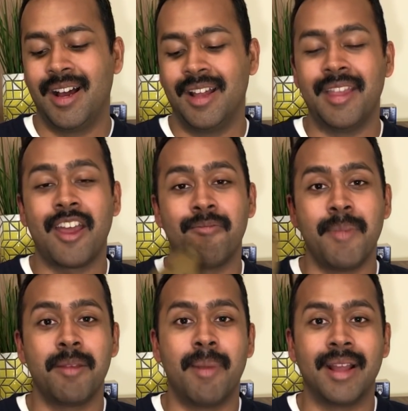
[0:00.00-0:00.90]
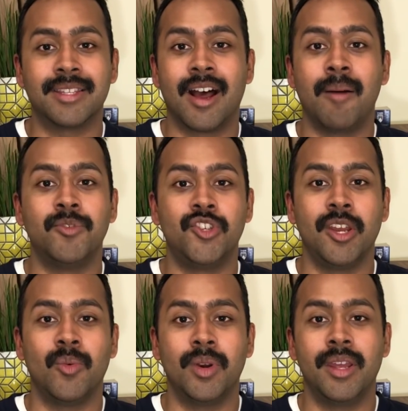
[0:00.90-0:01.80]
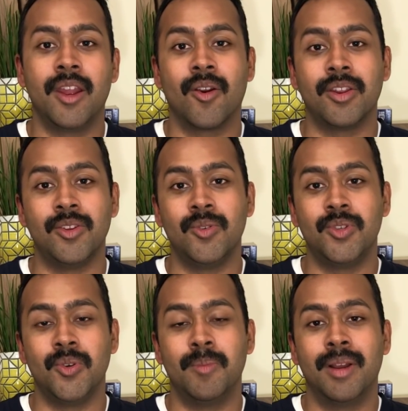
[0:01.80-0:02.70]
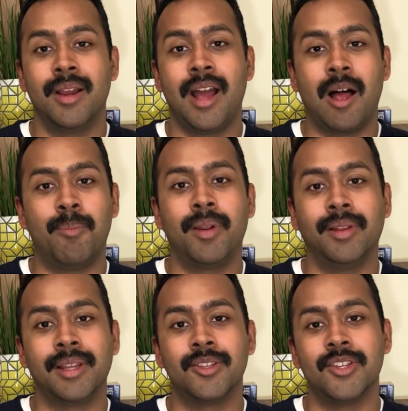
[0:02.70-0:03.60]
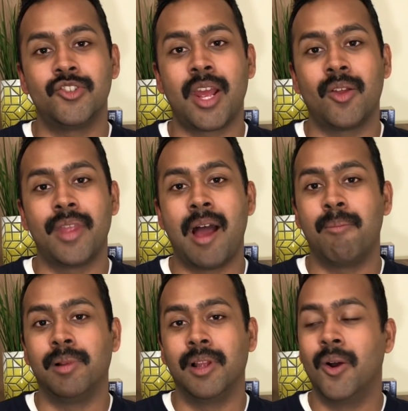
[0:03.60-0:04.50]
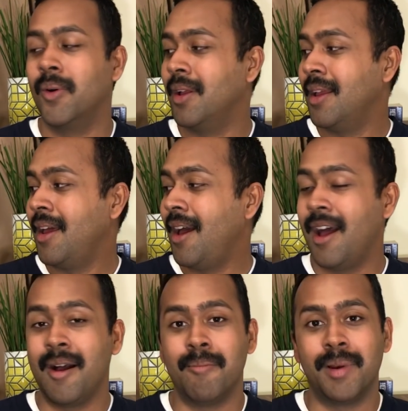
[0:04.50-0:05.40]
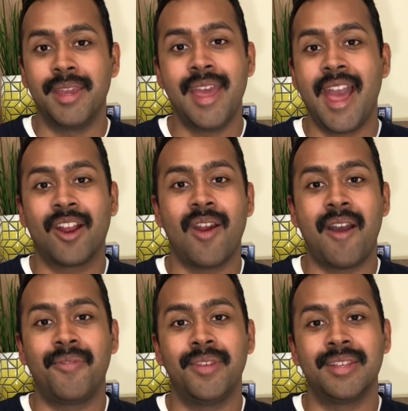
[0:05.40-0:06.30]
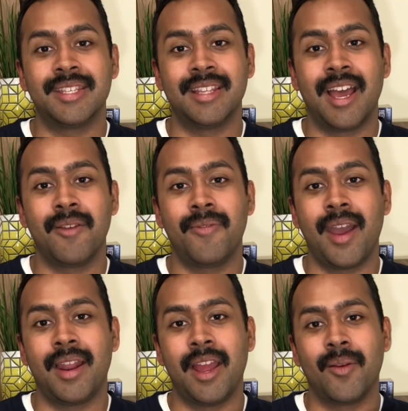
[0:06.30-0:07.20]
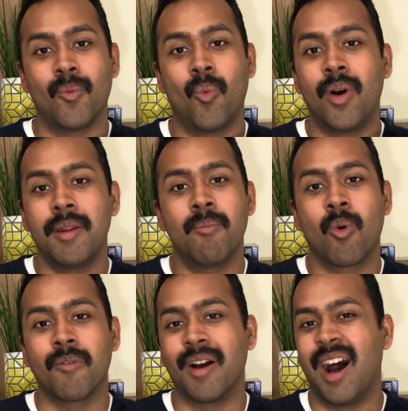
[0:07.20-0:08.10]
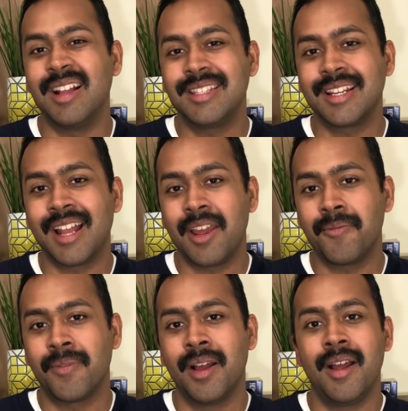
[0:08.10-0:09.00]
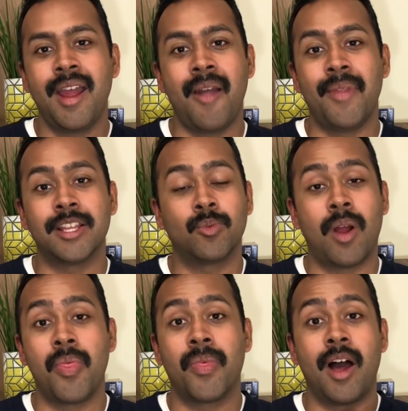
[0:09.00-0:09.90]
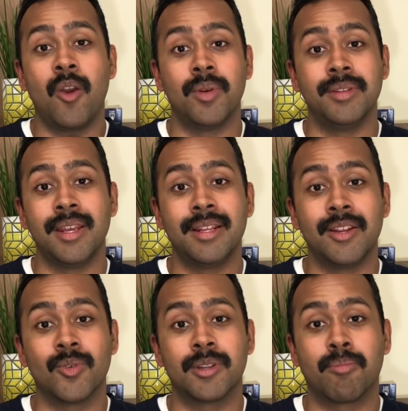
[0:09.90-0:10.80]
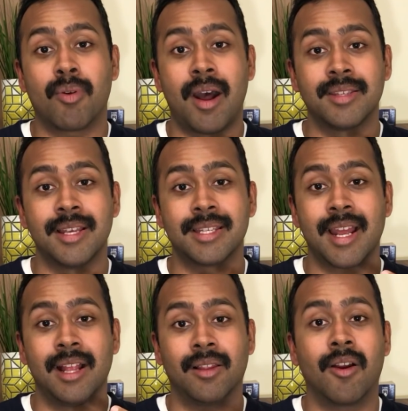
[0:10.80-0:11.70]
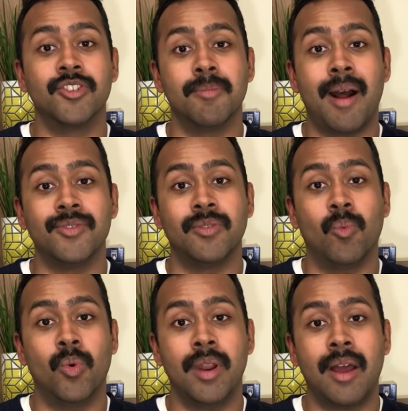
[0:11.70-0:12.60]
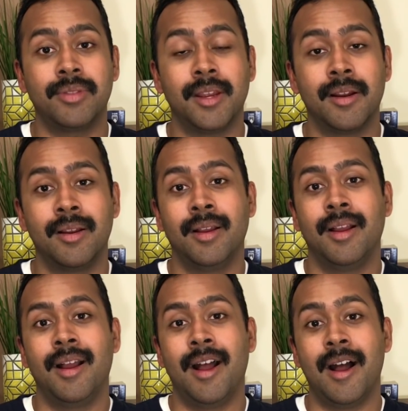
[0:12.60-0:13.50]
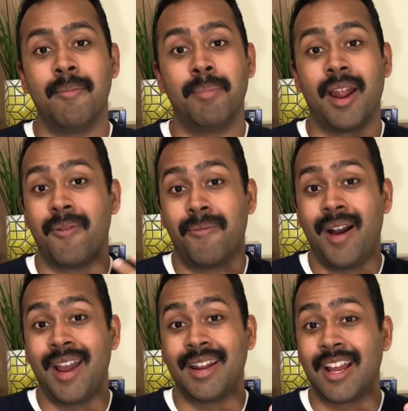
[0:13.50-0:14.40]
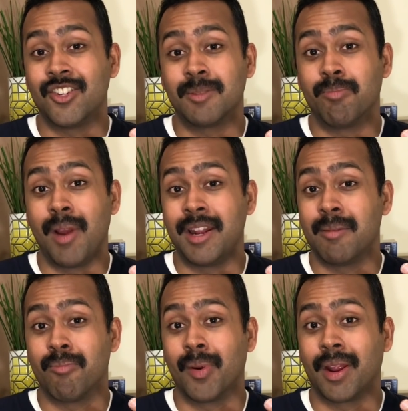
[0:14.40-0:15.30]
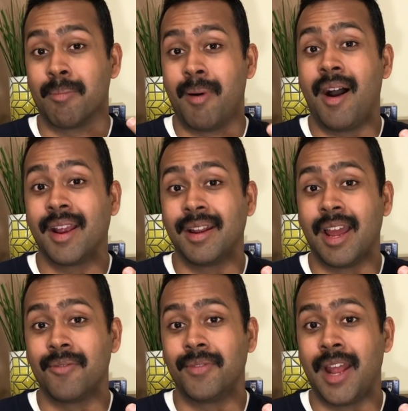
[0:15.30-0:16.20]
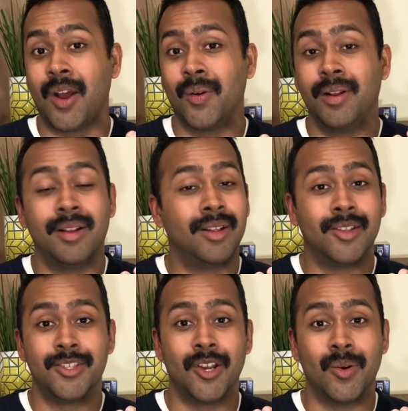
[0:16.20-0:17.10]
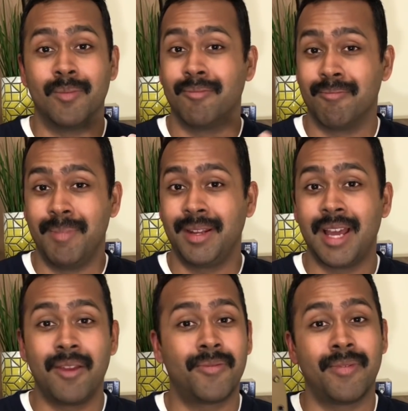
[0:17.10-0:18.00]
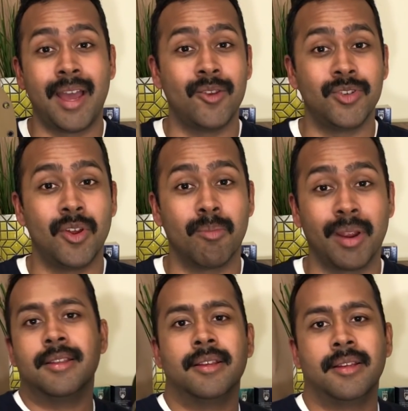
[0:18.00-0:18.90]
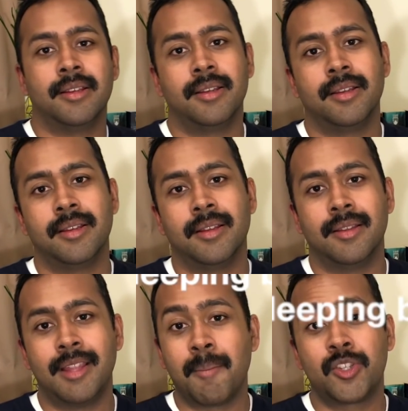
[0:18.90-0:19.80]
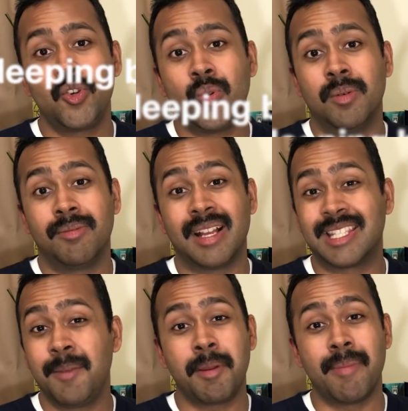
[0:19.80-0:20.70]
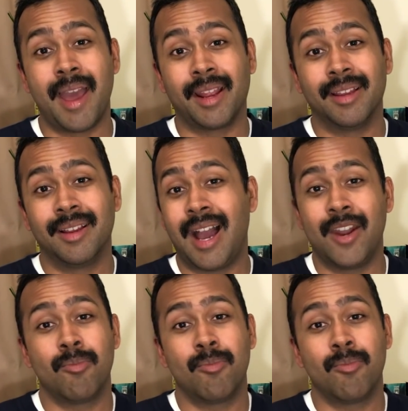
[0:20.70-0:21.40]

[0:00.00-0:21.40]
knife made by Tom Chitwood here on YouTube. I'll put a link to his channel down below. But he handcrafted this knife, and I wanted more of a hunting knife, and that's what I thought I would need in order to process kind of large amounts of wood out there. But I find I just end up bringing a pocket knife now. So big knife, I usually don't bring. Number two, a sleeping bag. I